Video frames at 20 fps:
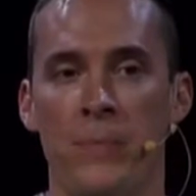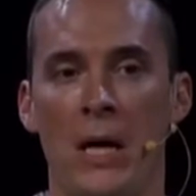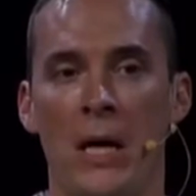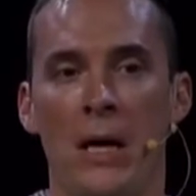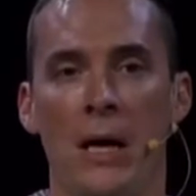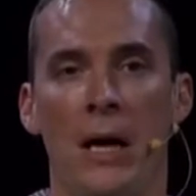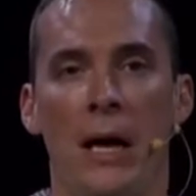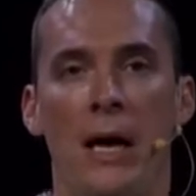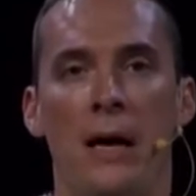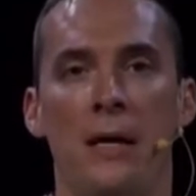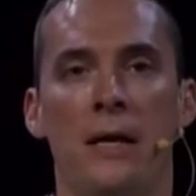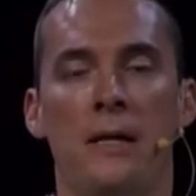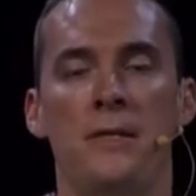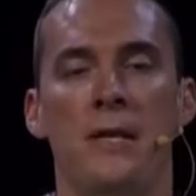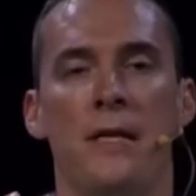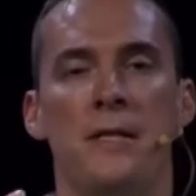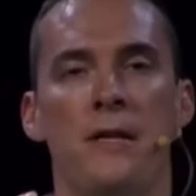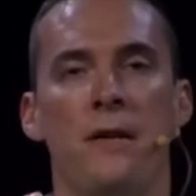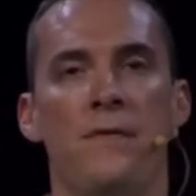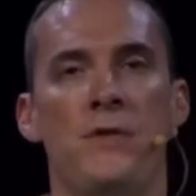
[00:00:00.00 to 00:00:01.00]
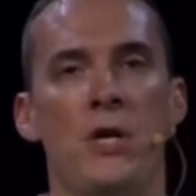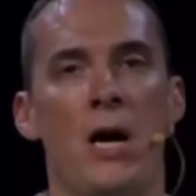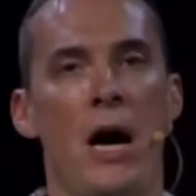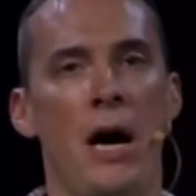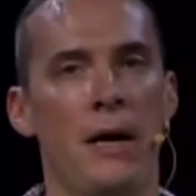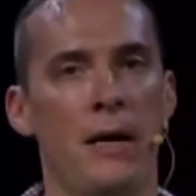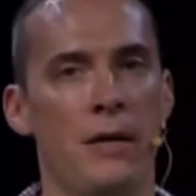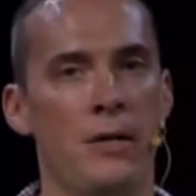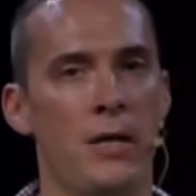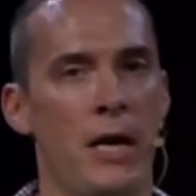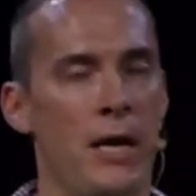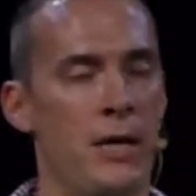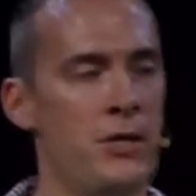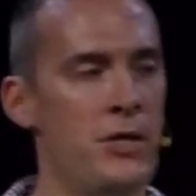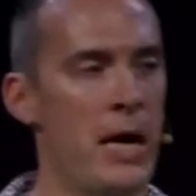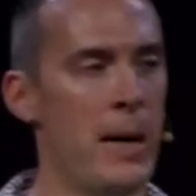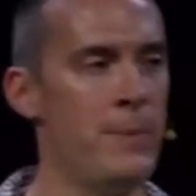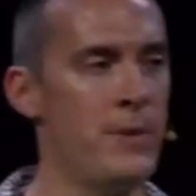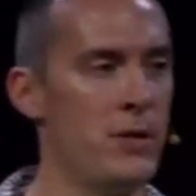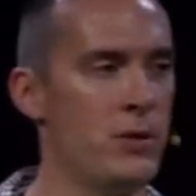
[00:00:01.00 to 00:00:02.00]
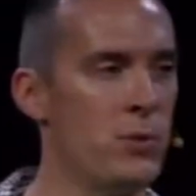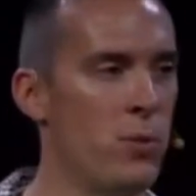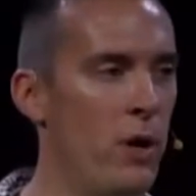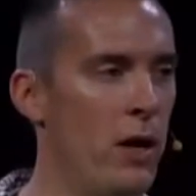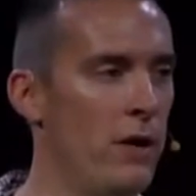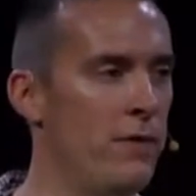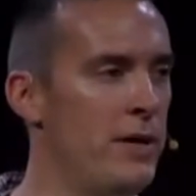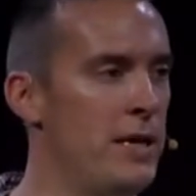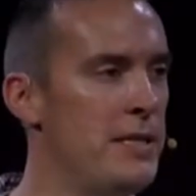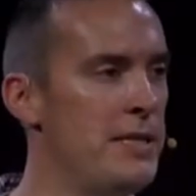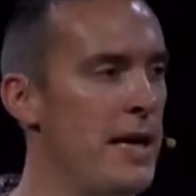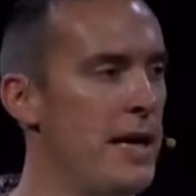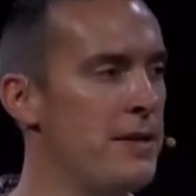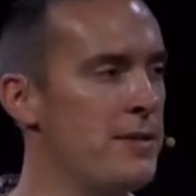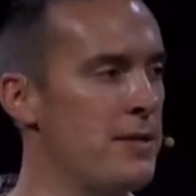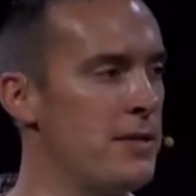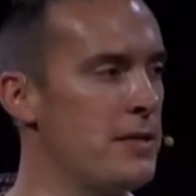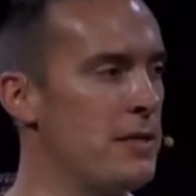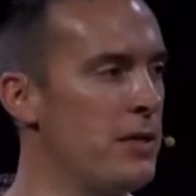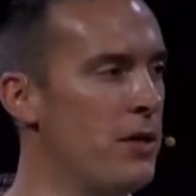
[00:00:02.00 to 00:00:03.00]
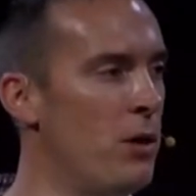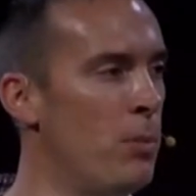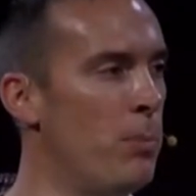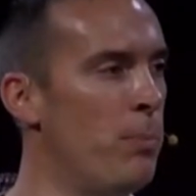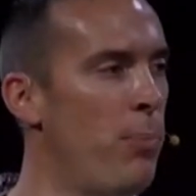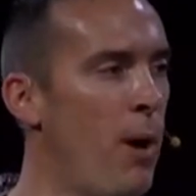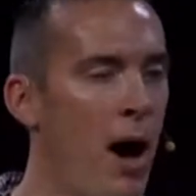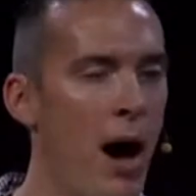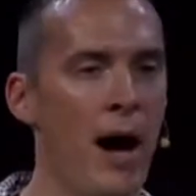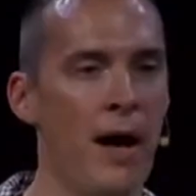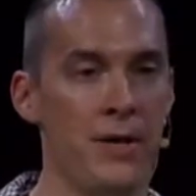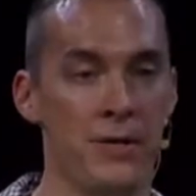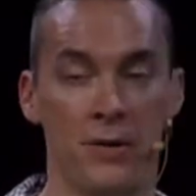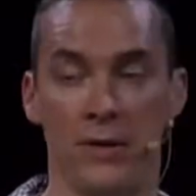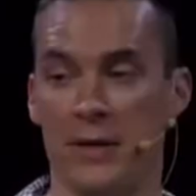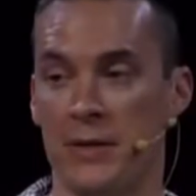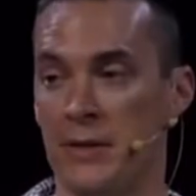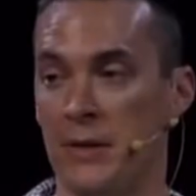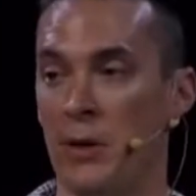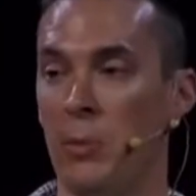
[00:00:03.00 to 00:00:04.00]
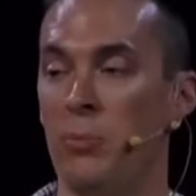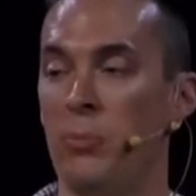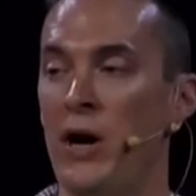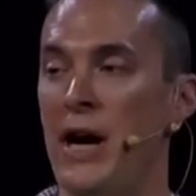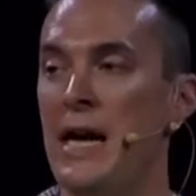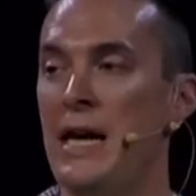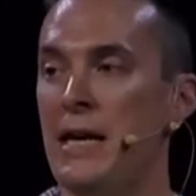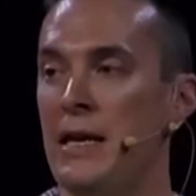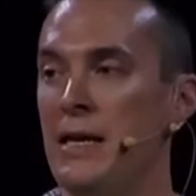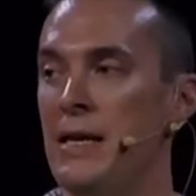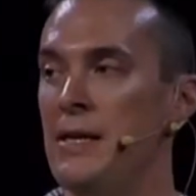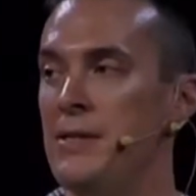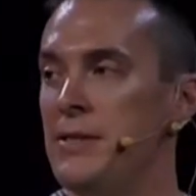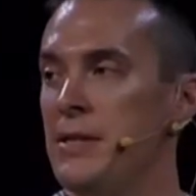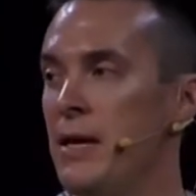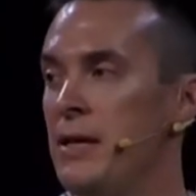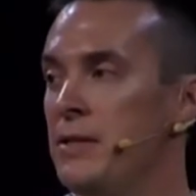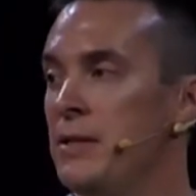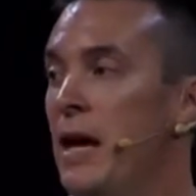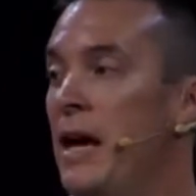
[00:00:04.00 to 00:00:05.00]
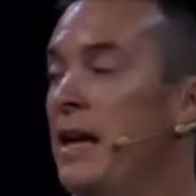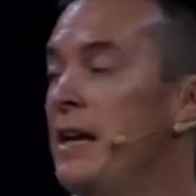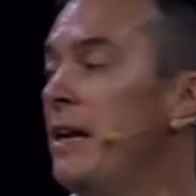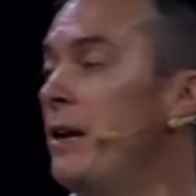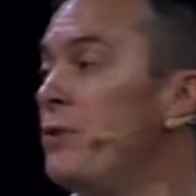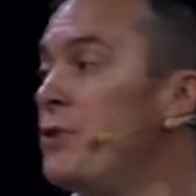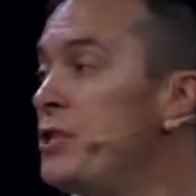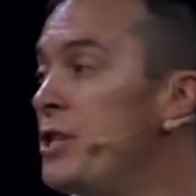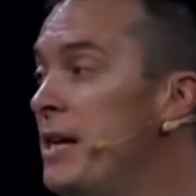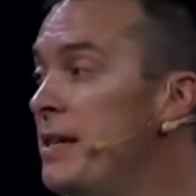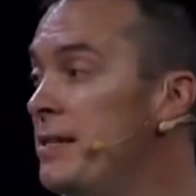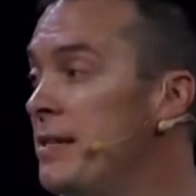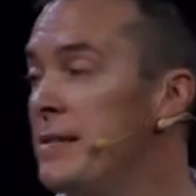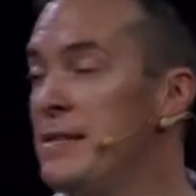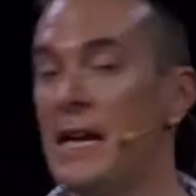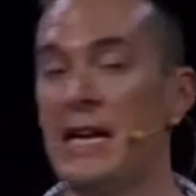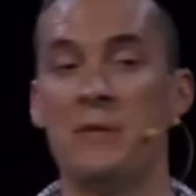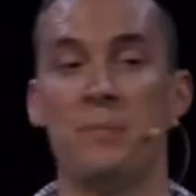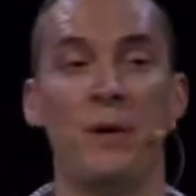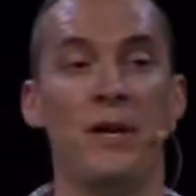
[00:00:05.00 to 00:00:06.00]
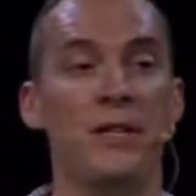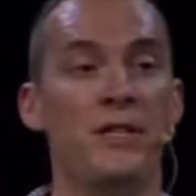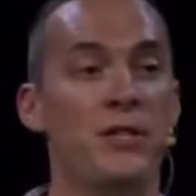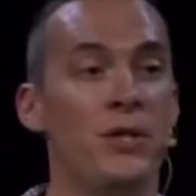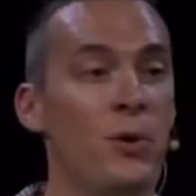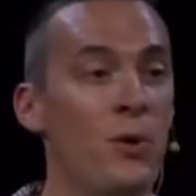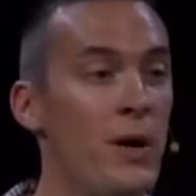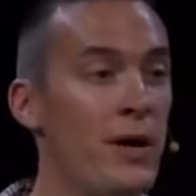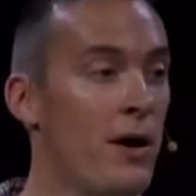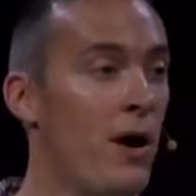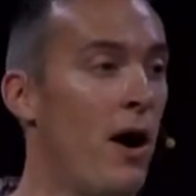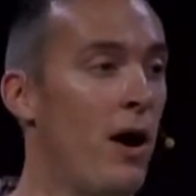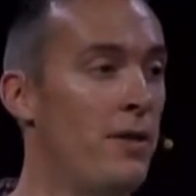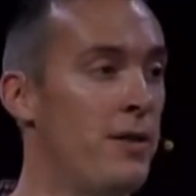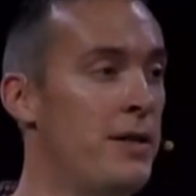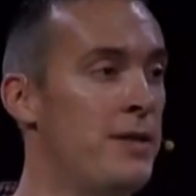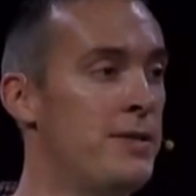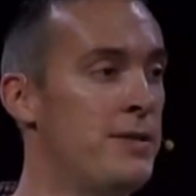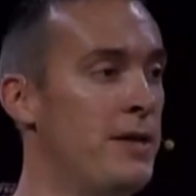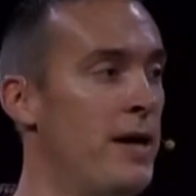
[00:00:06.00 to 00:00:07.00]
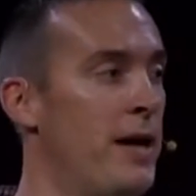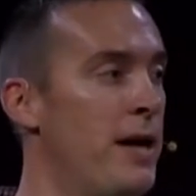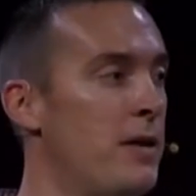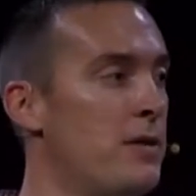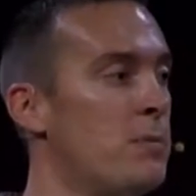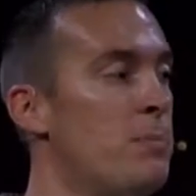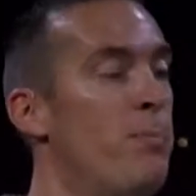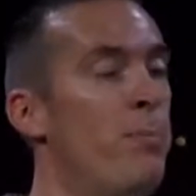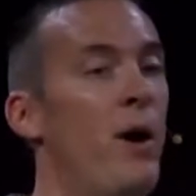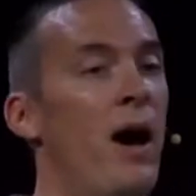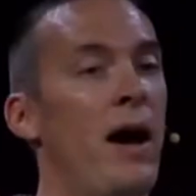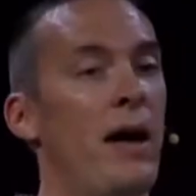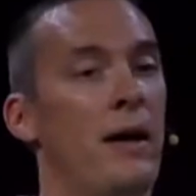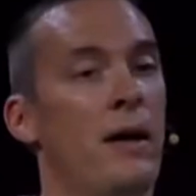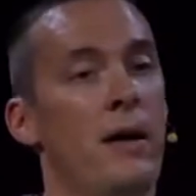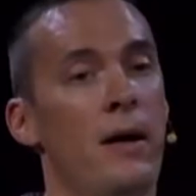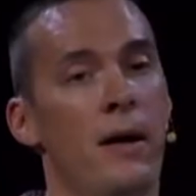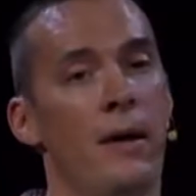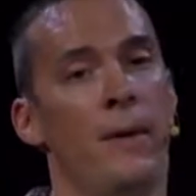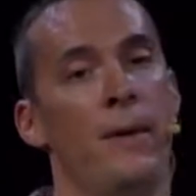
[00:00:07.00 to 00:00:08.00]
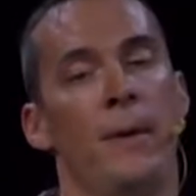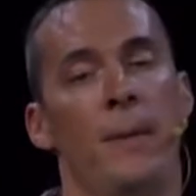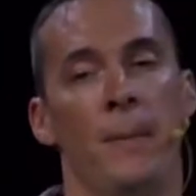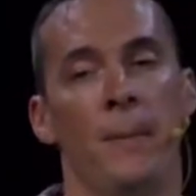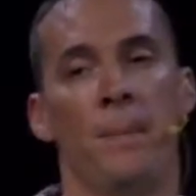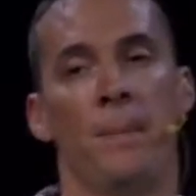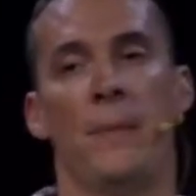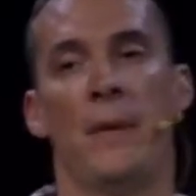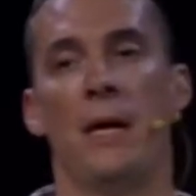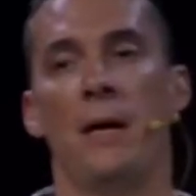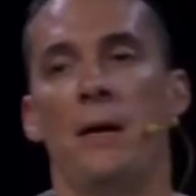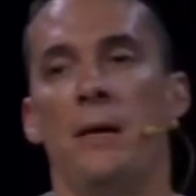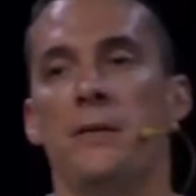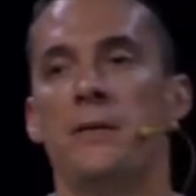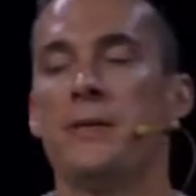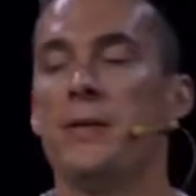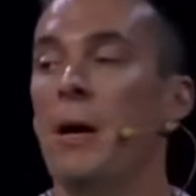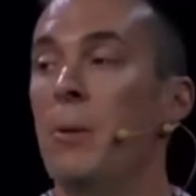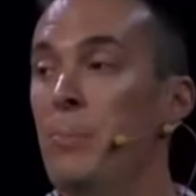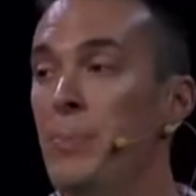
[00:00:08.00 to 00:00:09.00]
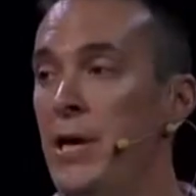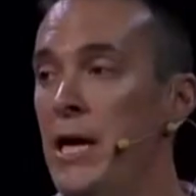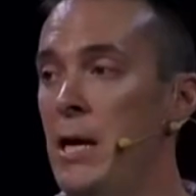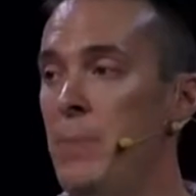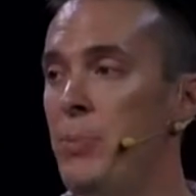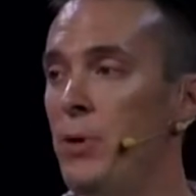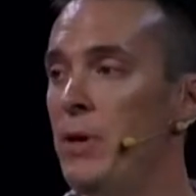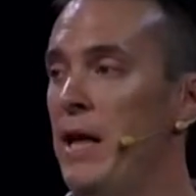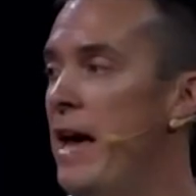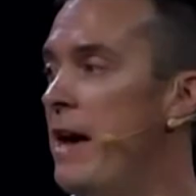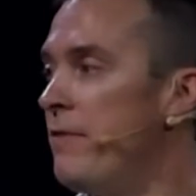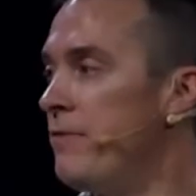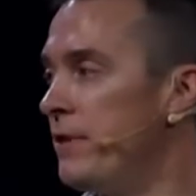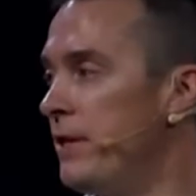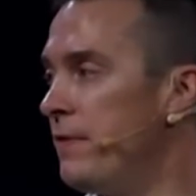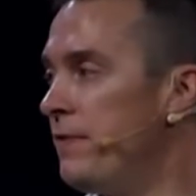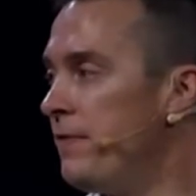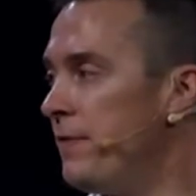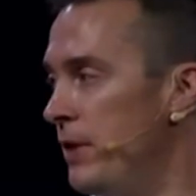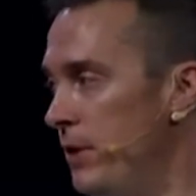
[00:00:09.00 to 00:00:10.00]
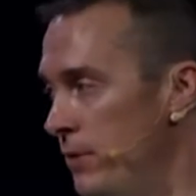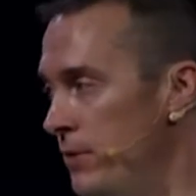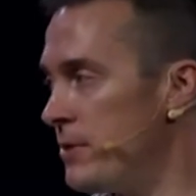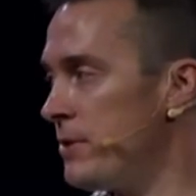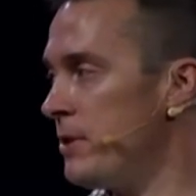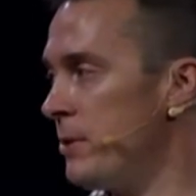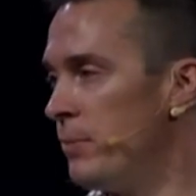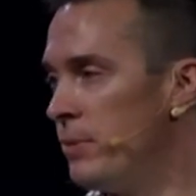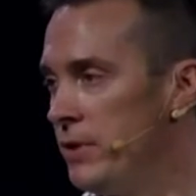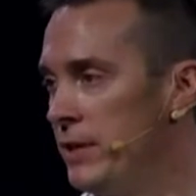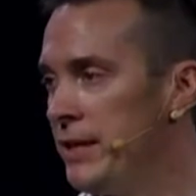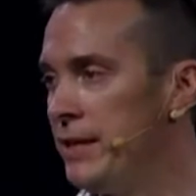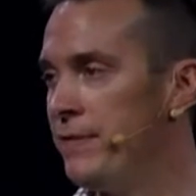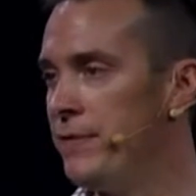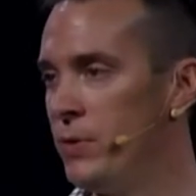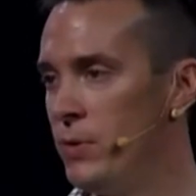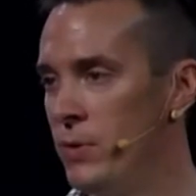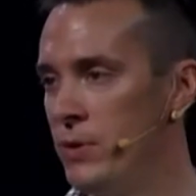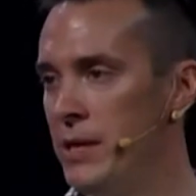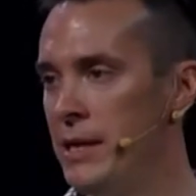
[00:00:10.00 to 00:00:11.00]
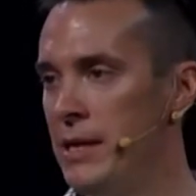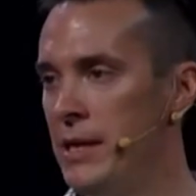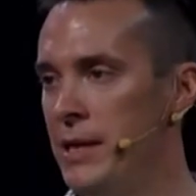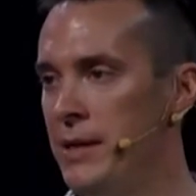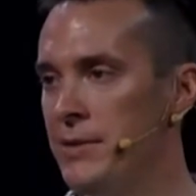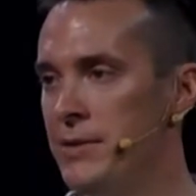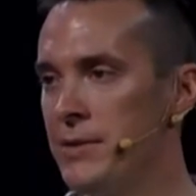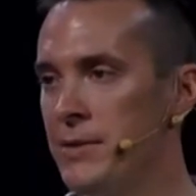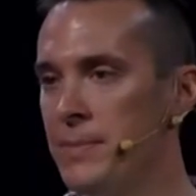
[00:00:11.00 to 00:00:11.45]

And it's as if John, in chapter 12, he takes this little pause or this little break and he says, now Jesus has been doing all these things, but some people have refused to believe who he is.